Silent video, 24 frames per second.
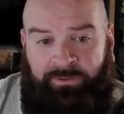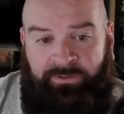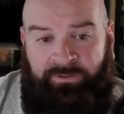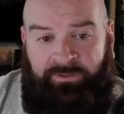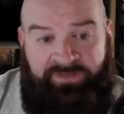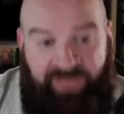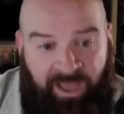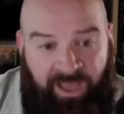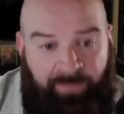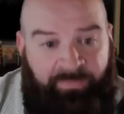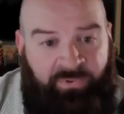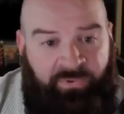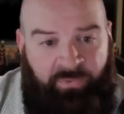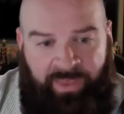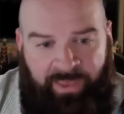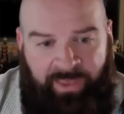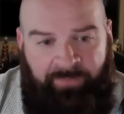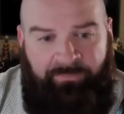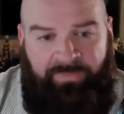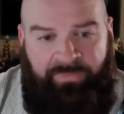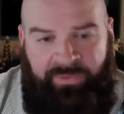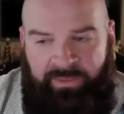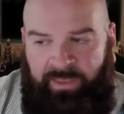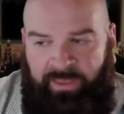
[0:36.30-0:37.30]
The
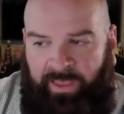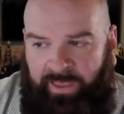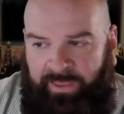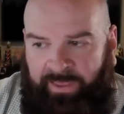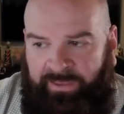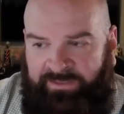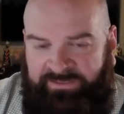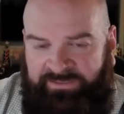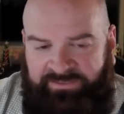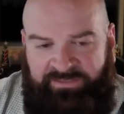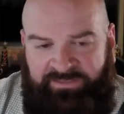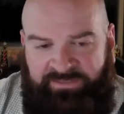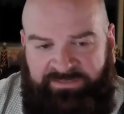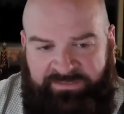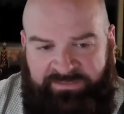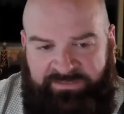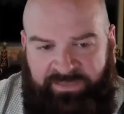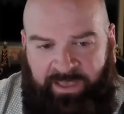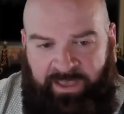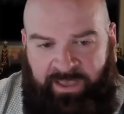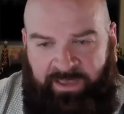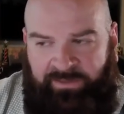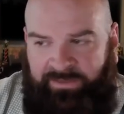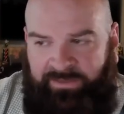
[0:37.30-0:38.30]
WNBA just
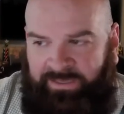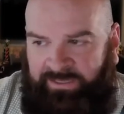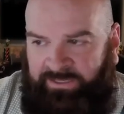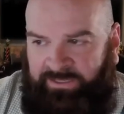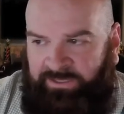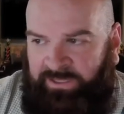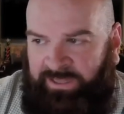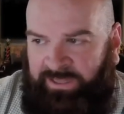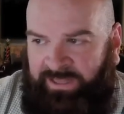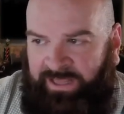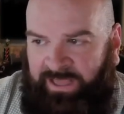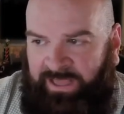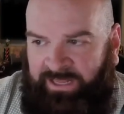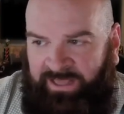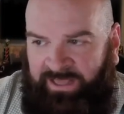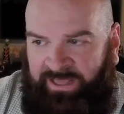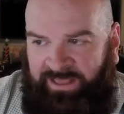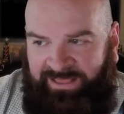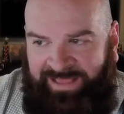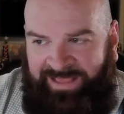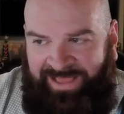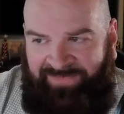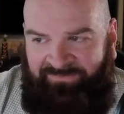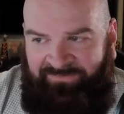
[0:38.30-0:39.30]
signed an
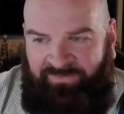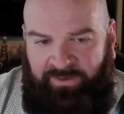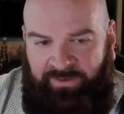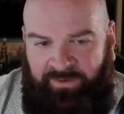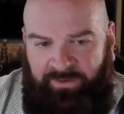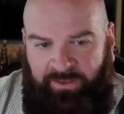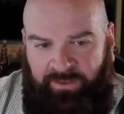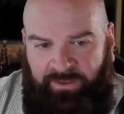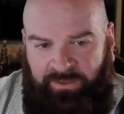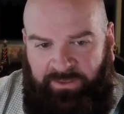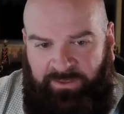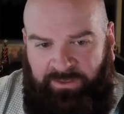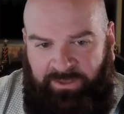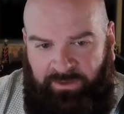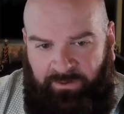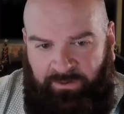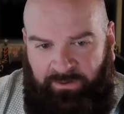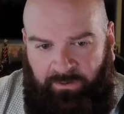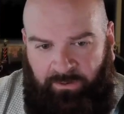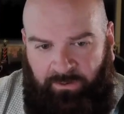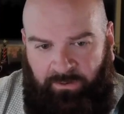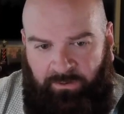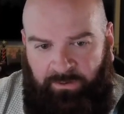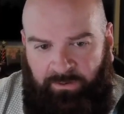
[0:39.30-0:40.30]

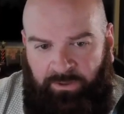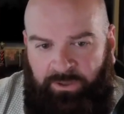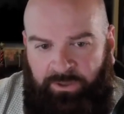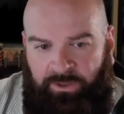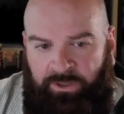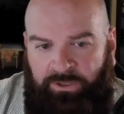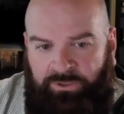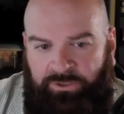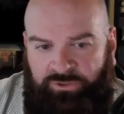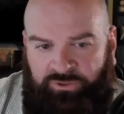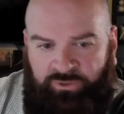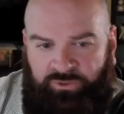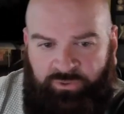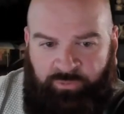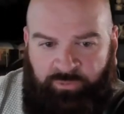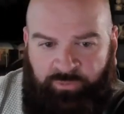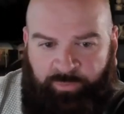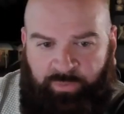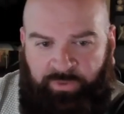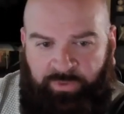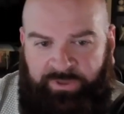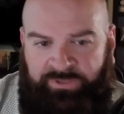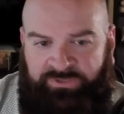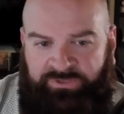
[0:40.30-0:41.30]
11-year
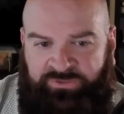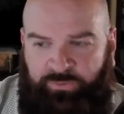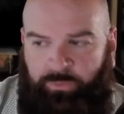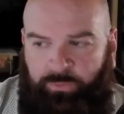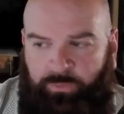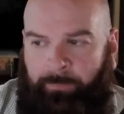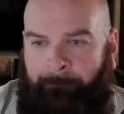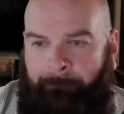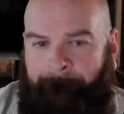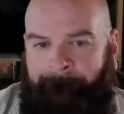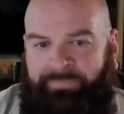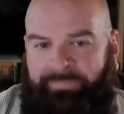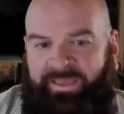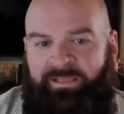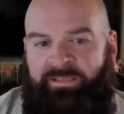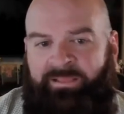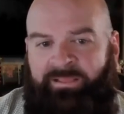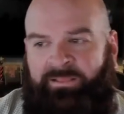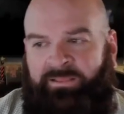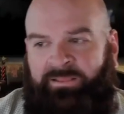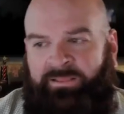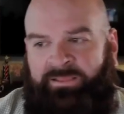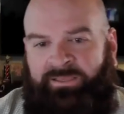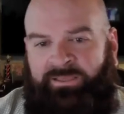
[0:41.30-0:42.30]
$2.2
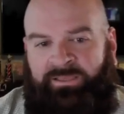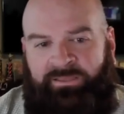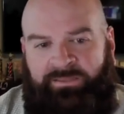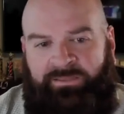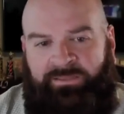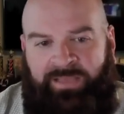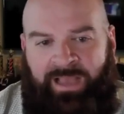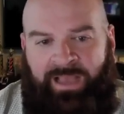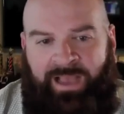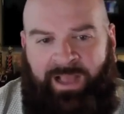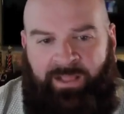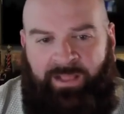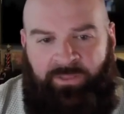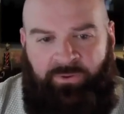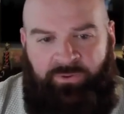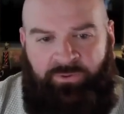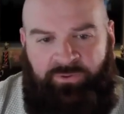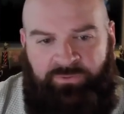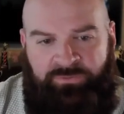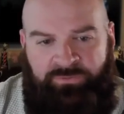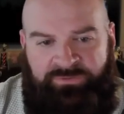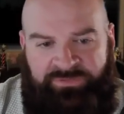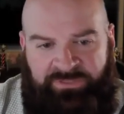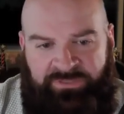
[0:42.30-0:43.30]
billion
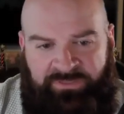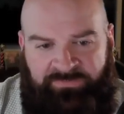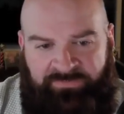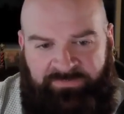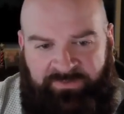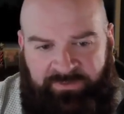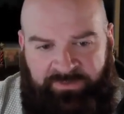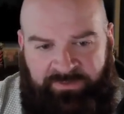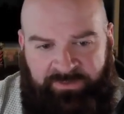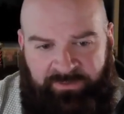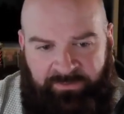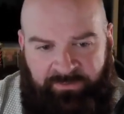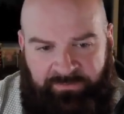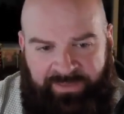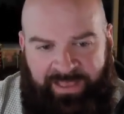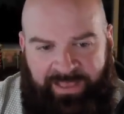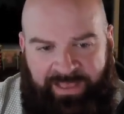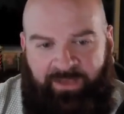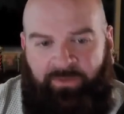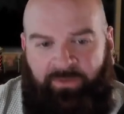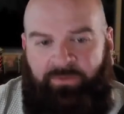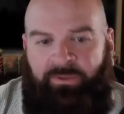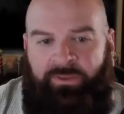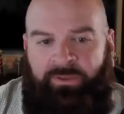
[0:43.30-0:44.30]
new TV deal.
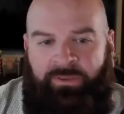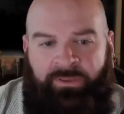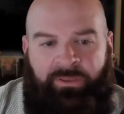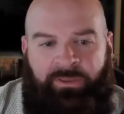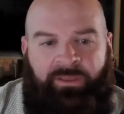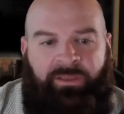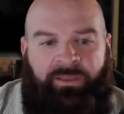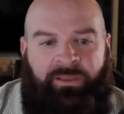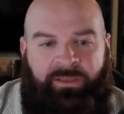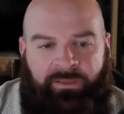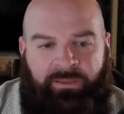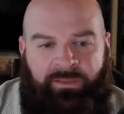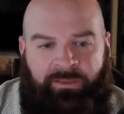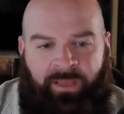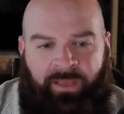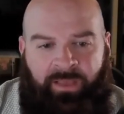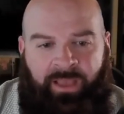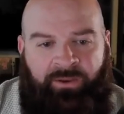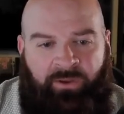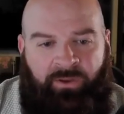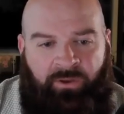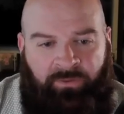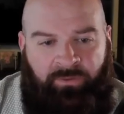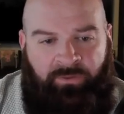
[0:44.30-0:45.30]
Now,
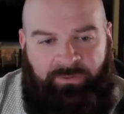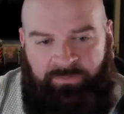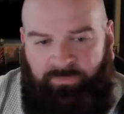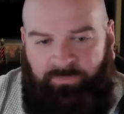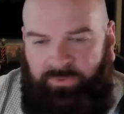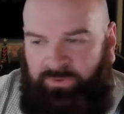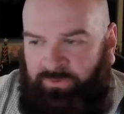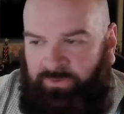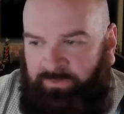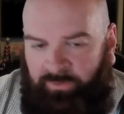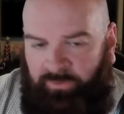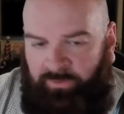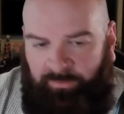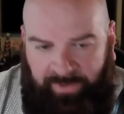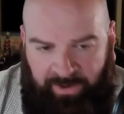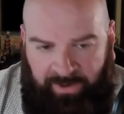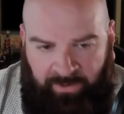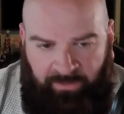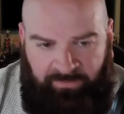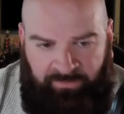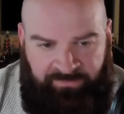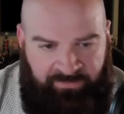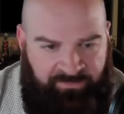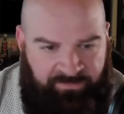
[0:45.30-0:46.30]
I know when you
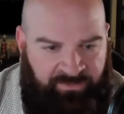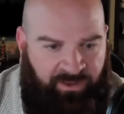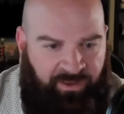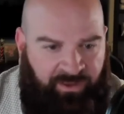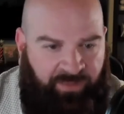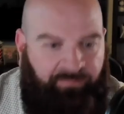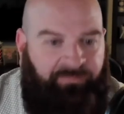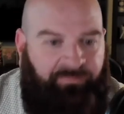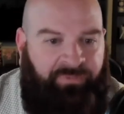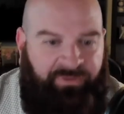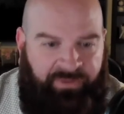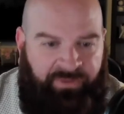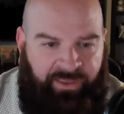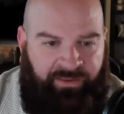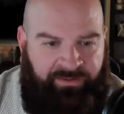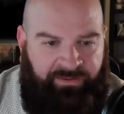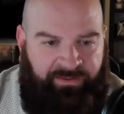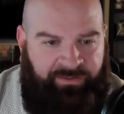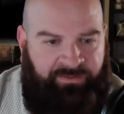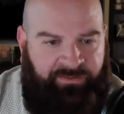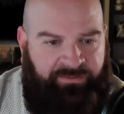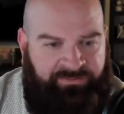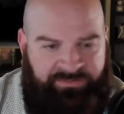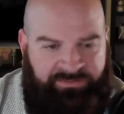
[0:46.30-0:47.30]
compare it to the NBA
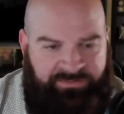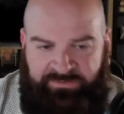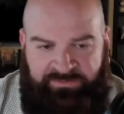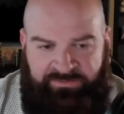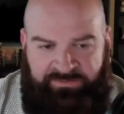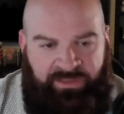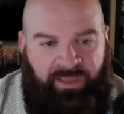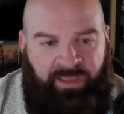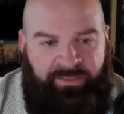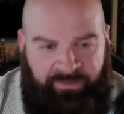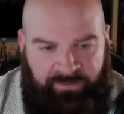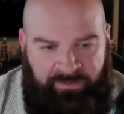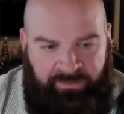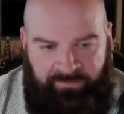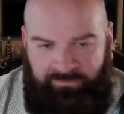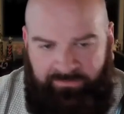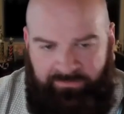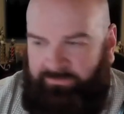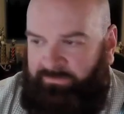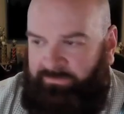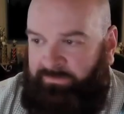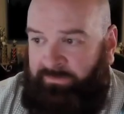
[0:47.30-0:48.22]
deals, it's nothing.